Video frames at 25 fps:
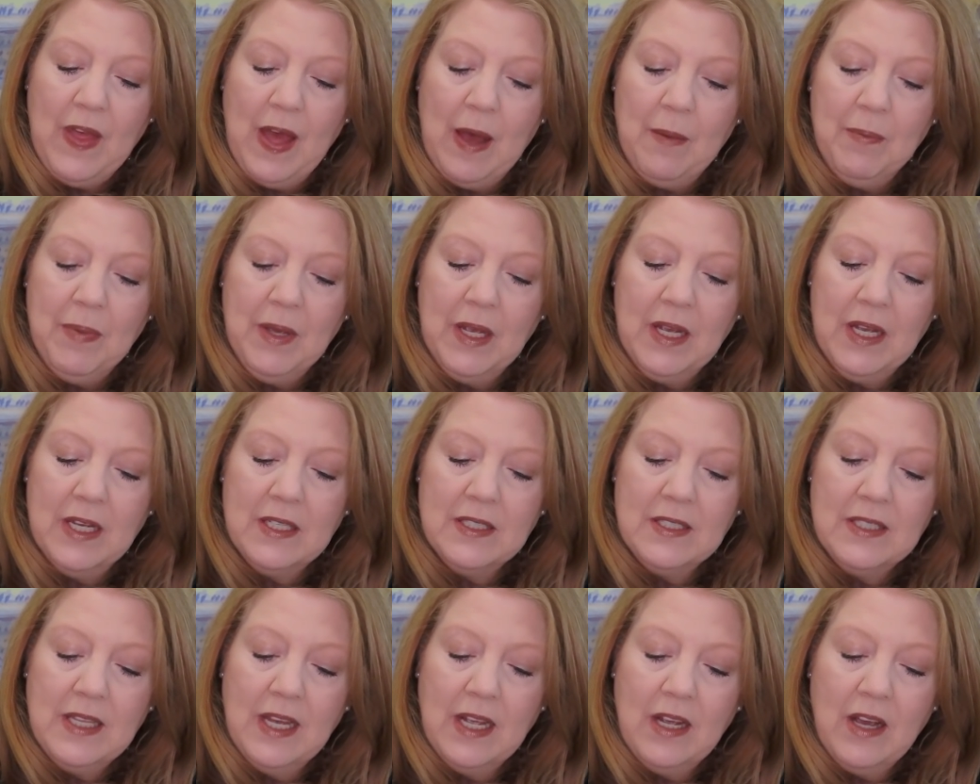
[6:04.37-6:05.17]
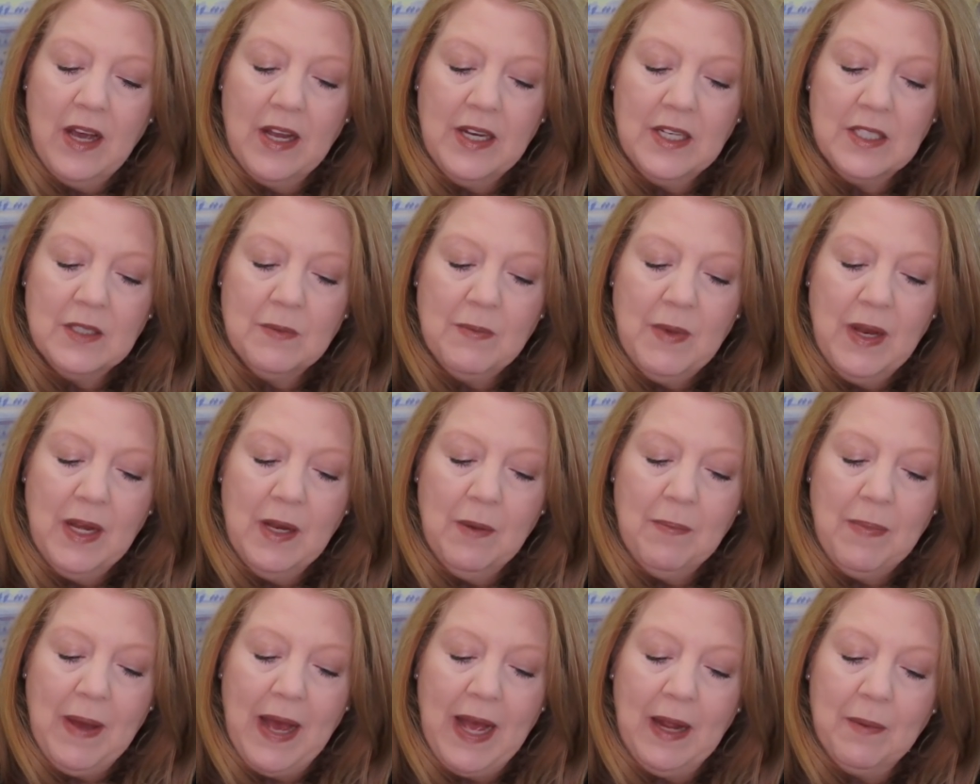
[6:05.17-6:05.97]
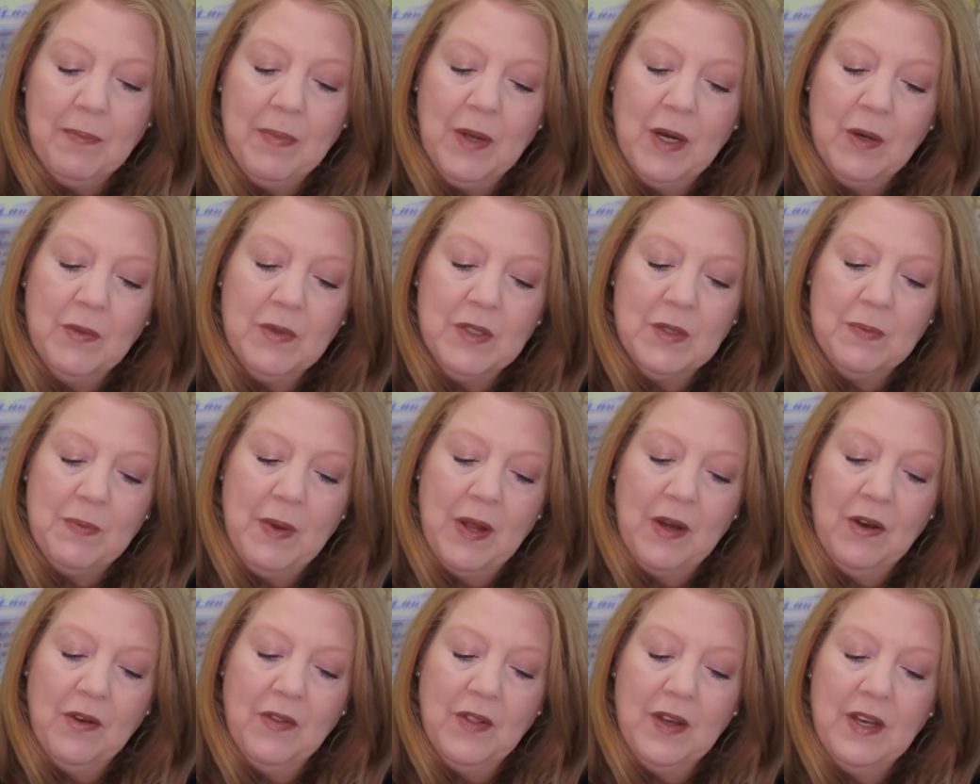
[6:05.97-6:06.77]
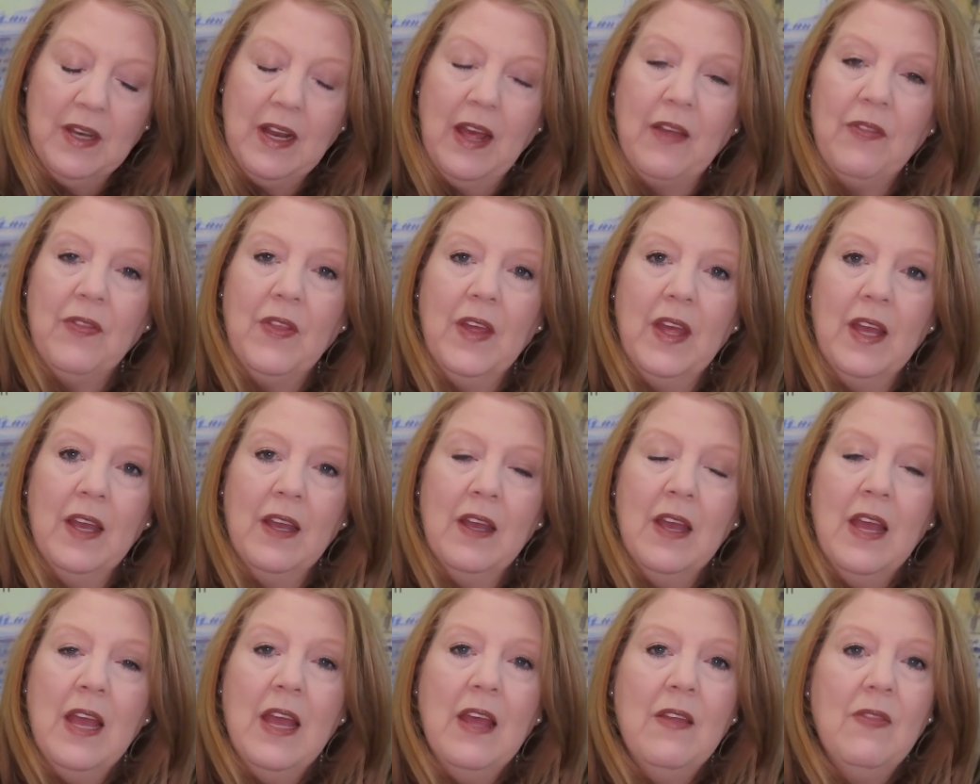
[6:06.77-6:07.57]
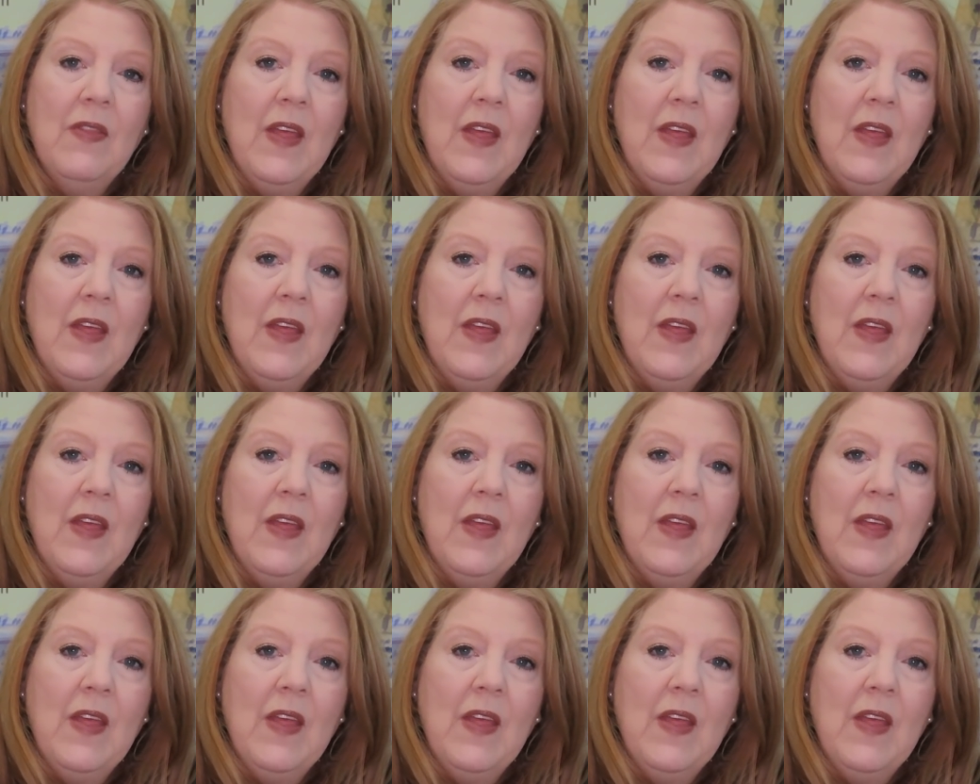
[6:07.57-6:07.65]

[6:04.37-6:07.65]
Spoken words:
that because they got his money back, but it was better than nothing.